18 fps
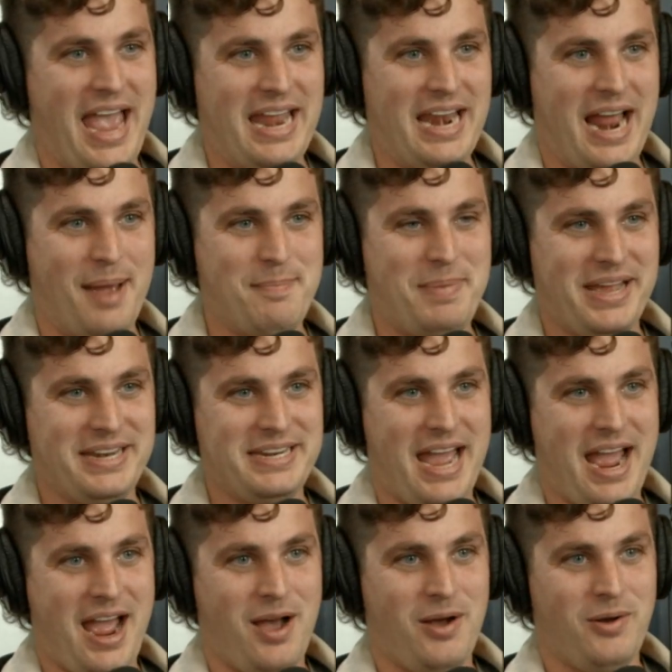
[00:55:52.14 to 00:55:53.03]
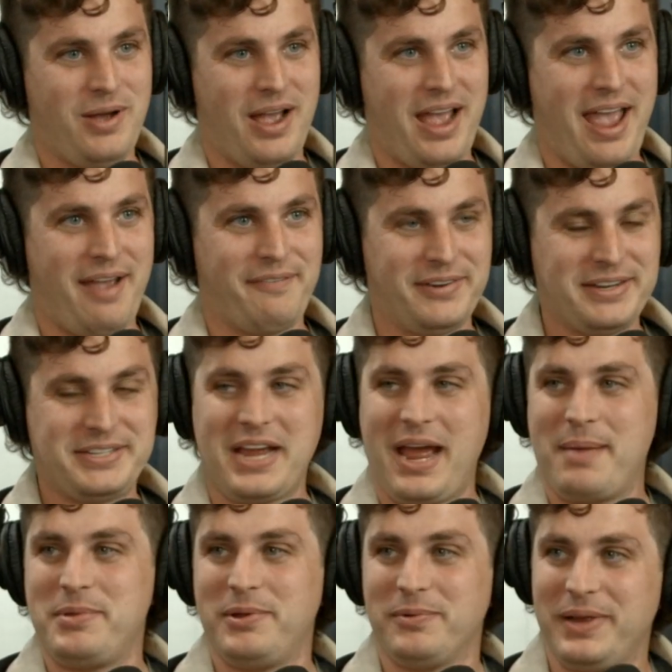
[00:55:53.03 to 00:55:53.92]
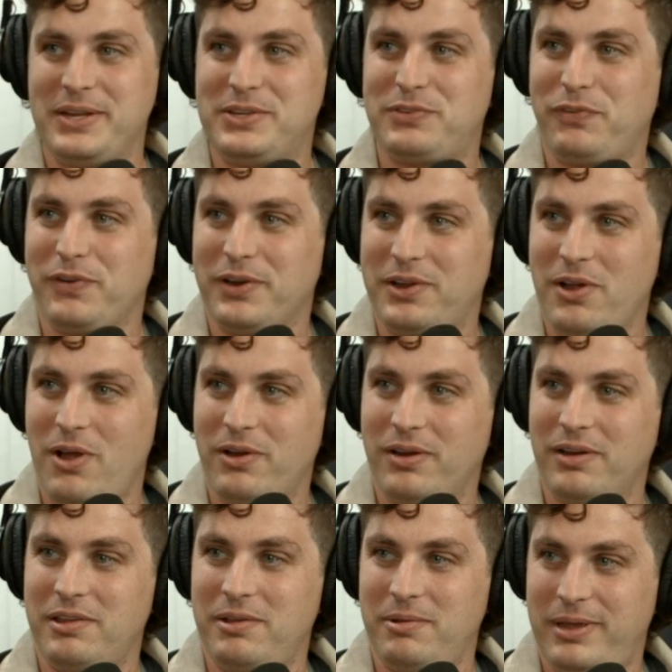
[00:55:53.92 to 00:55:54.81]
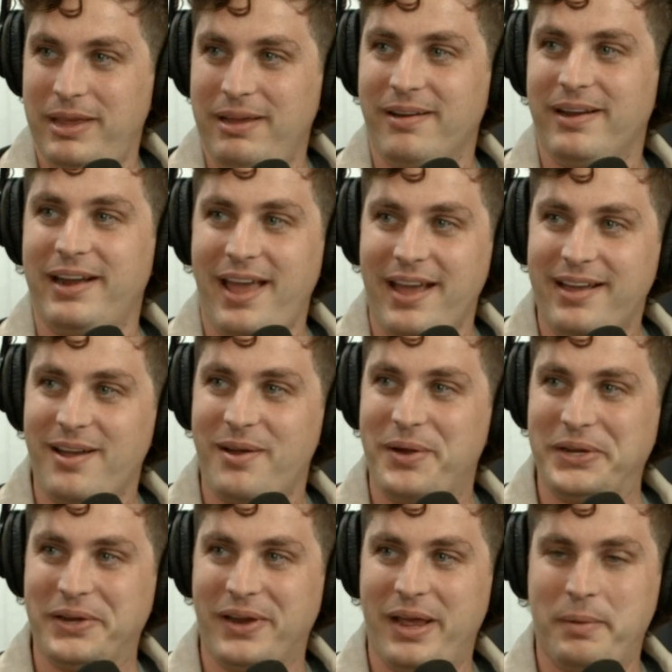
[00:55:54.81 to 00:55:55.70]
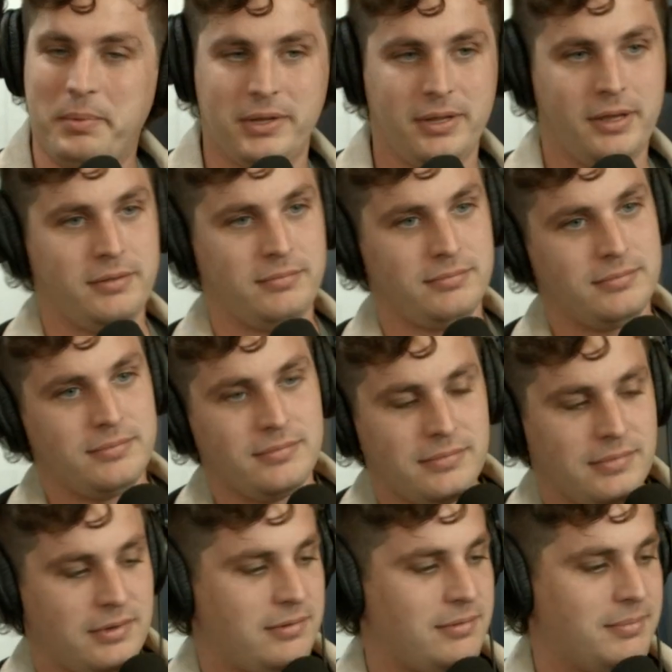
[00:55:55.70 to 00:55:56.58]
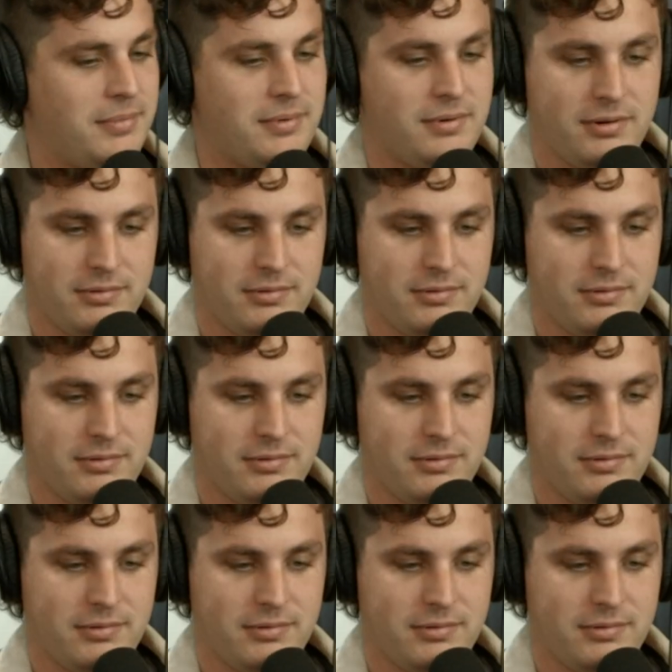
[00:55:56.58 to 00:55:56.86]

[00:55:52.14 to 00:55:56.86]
And I bet now, every time you reach for a Go-Gurt, you hear it echo in your head. Where you're like, no.